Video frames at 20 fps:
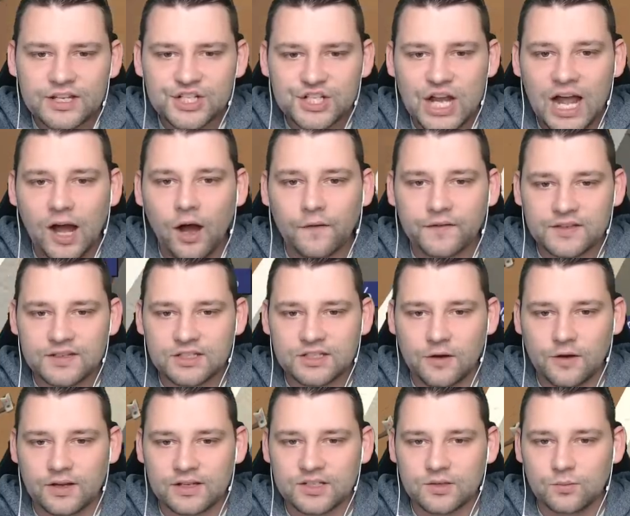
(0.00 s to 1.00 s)
shelves and
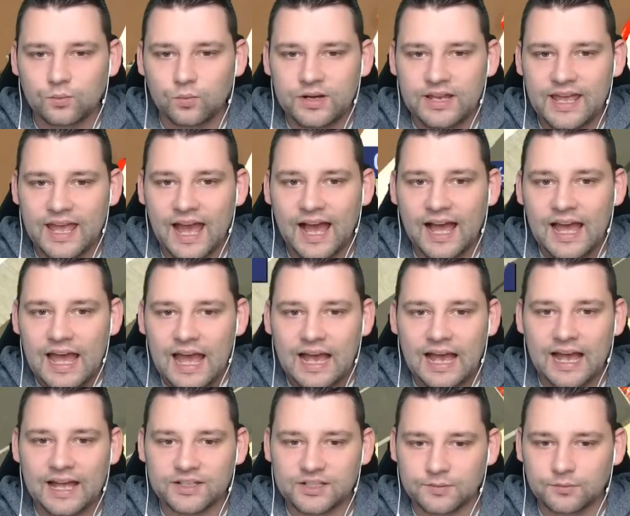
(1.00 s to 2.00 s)
stuff. Got some wood here
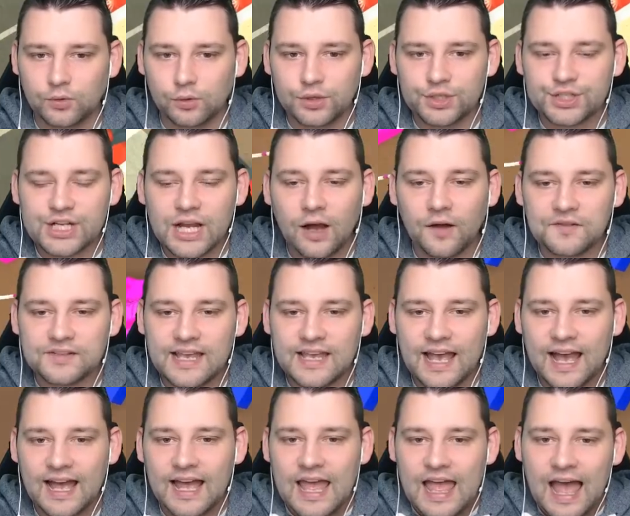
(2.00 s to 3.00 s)
and some more shelves
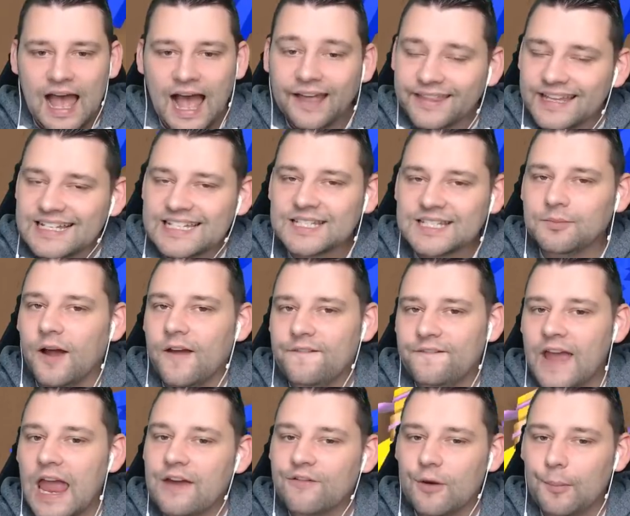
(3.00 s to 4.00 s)
here. And this is my
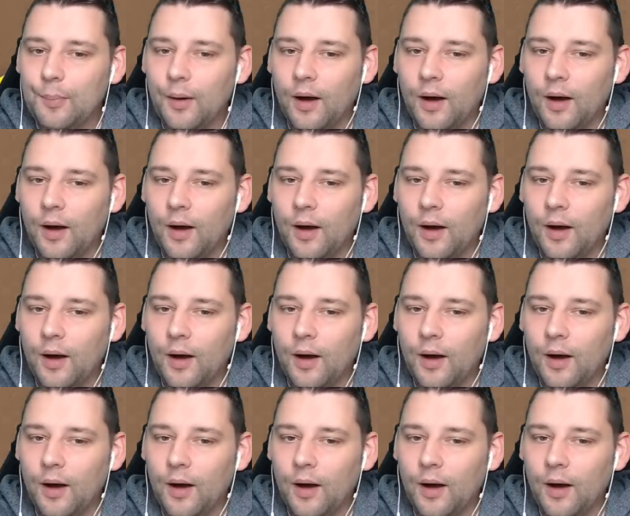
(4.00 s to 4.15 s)
favorite